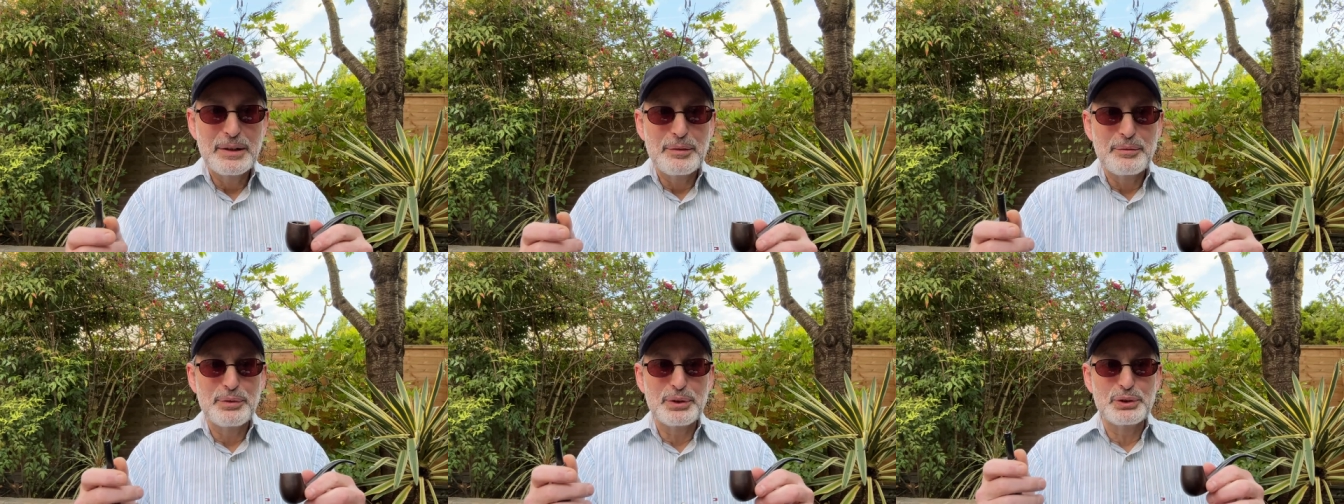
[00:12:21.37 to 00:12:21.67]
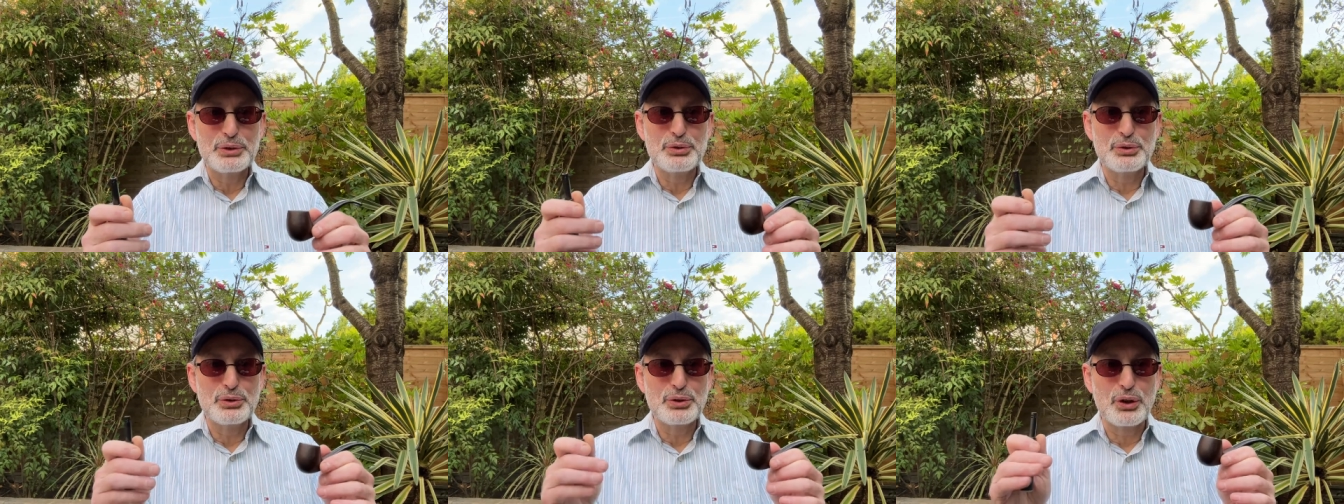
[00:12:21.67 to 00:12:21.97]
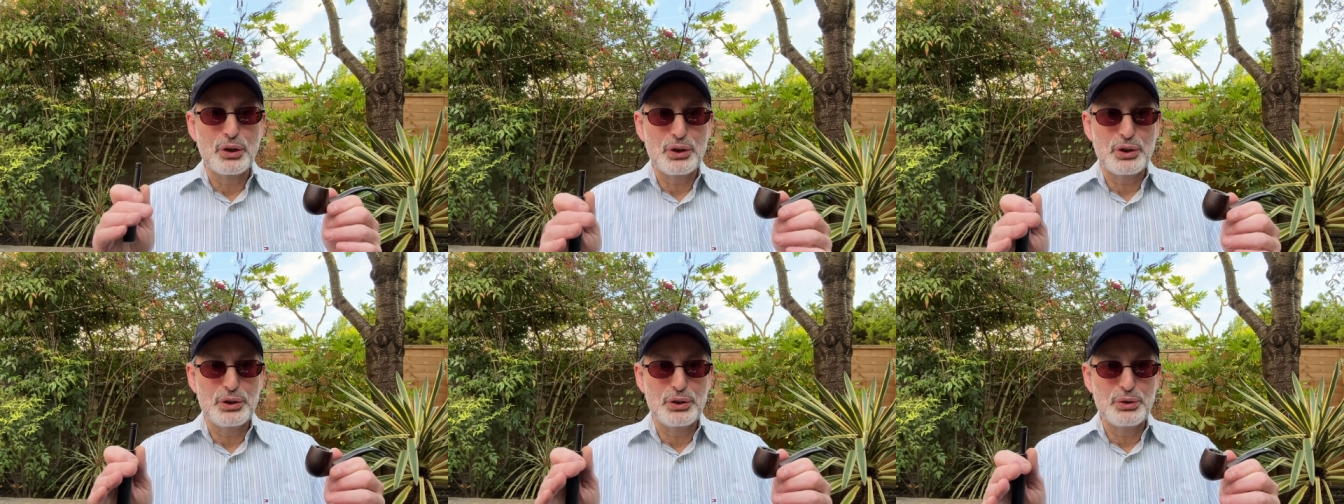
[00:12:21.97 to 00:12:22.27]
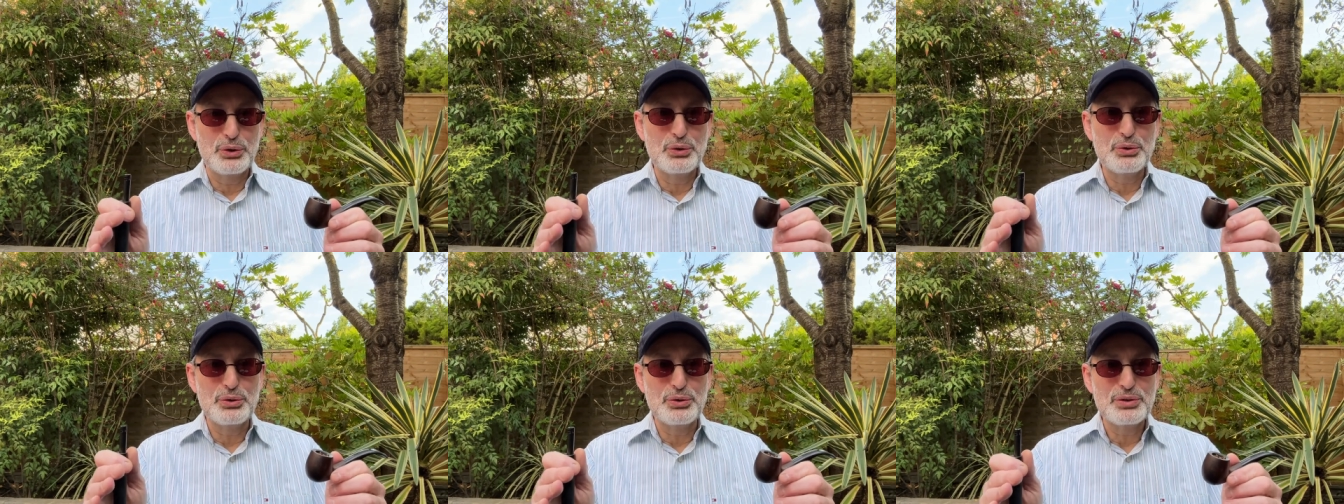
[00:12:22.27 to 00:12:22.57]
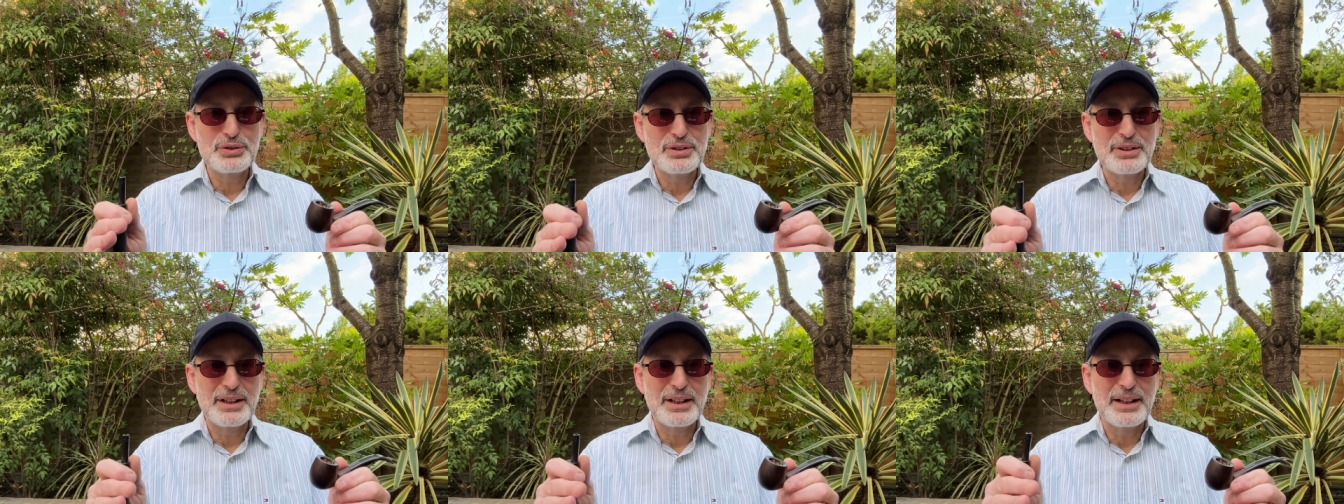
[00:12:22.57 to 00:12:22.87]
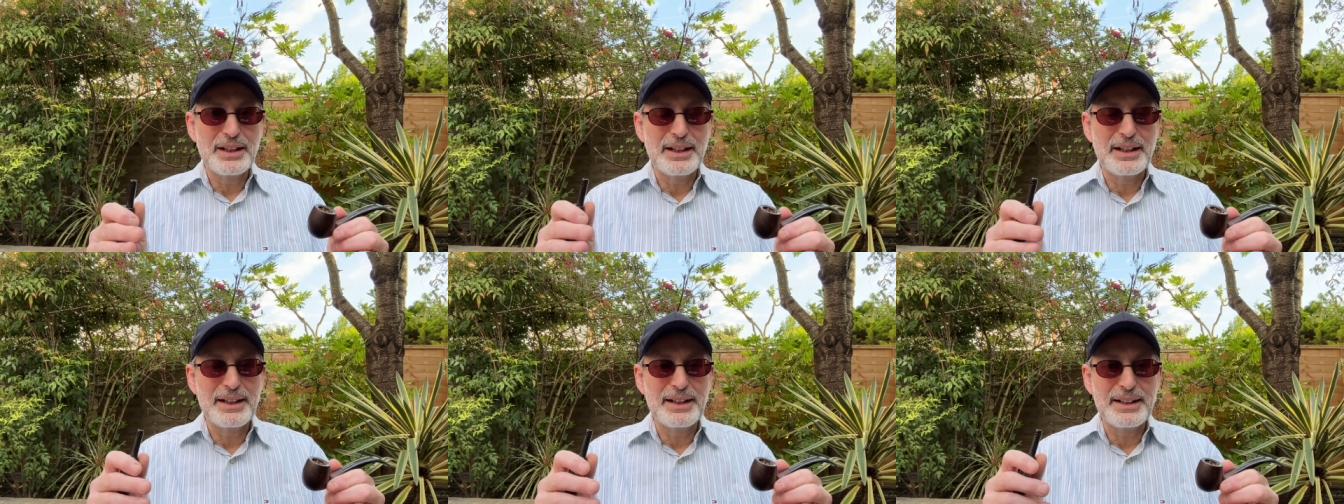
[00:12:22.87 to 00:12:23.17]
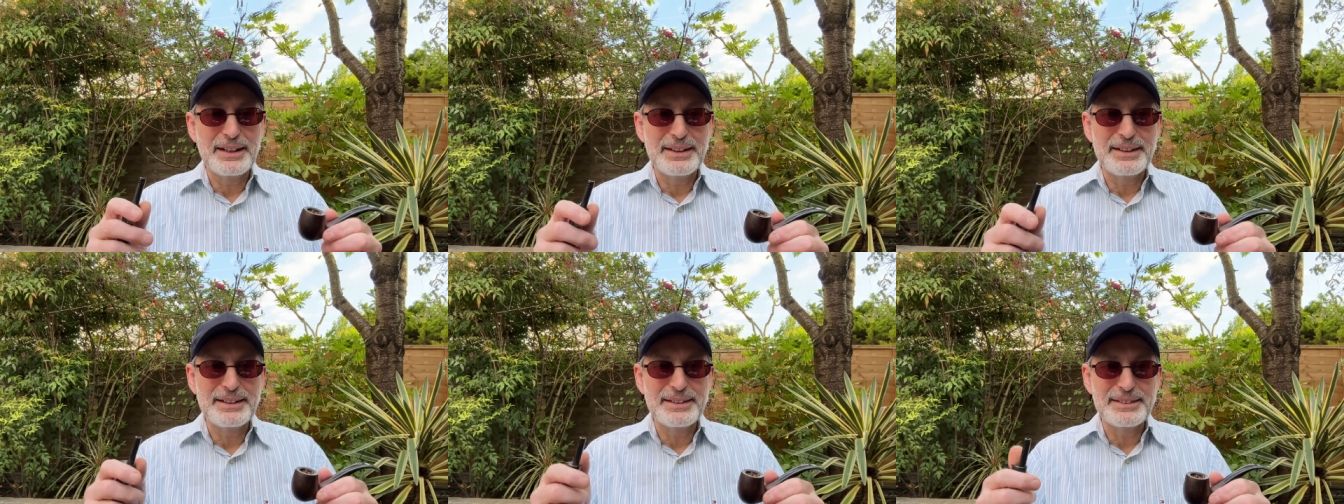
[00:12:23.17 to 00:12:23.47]
but do not use
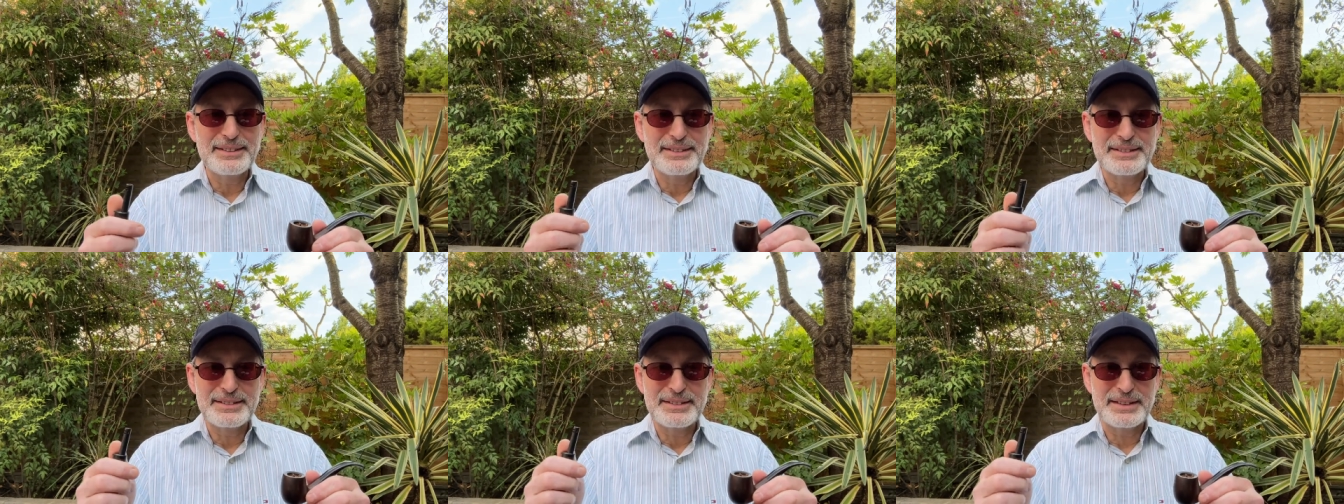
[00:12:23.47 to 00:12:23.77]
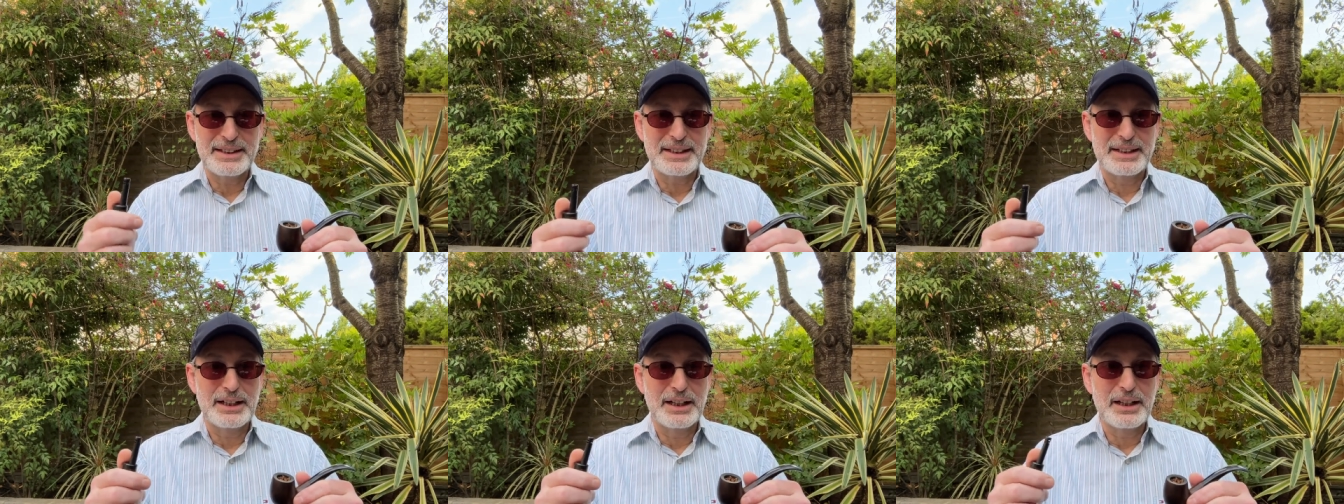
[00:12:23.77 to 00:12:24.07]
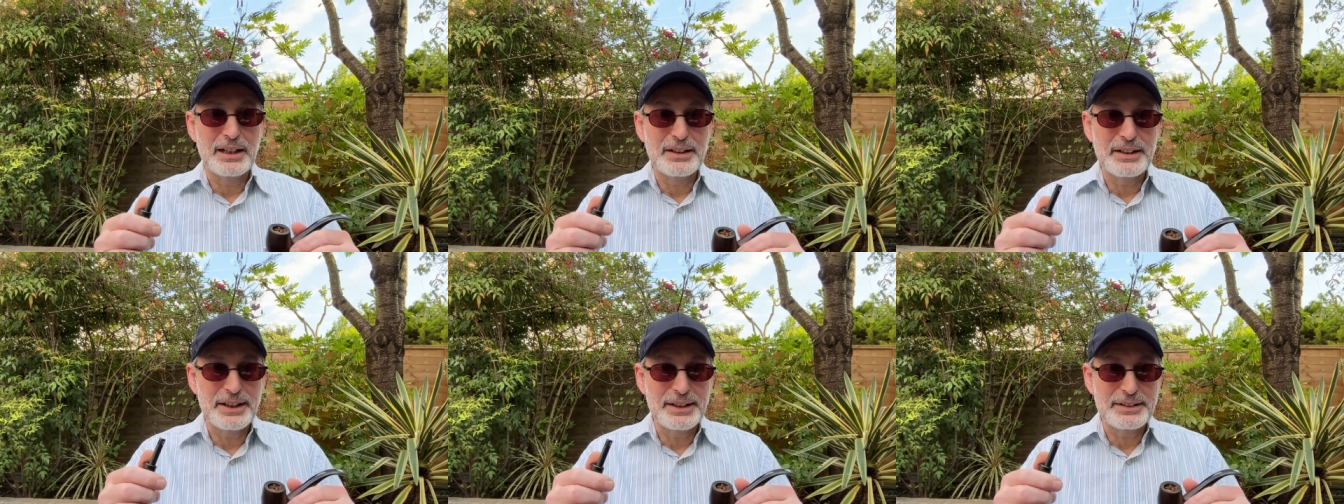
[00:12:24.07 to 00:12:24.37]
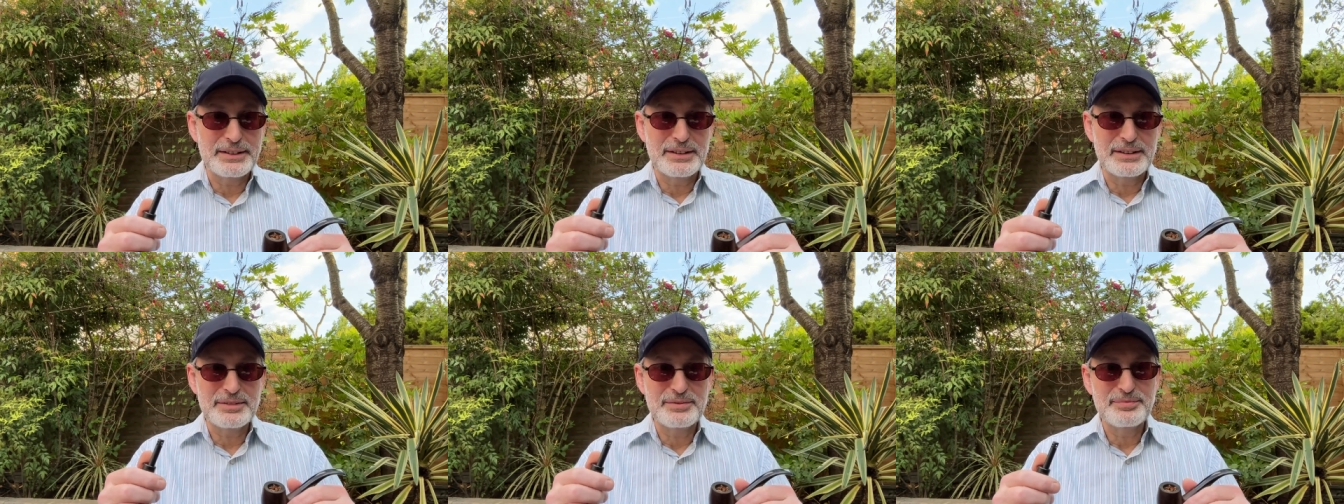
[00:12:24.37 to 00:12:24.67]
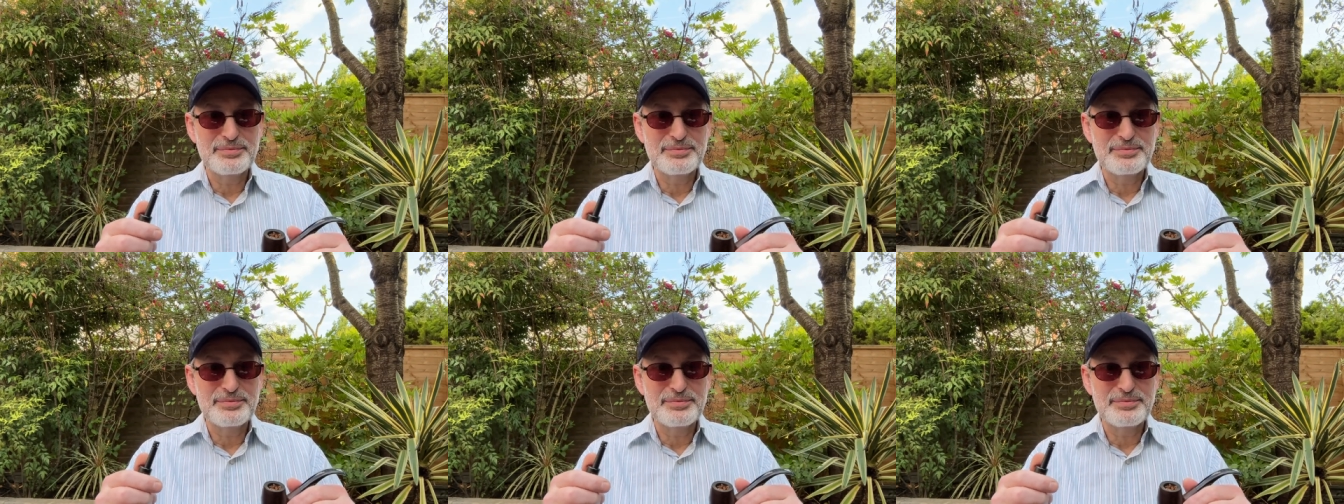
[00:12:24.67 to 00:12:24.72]
a cigar lighter.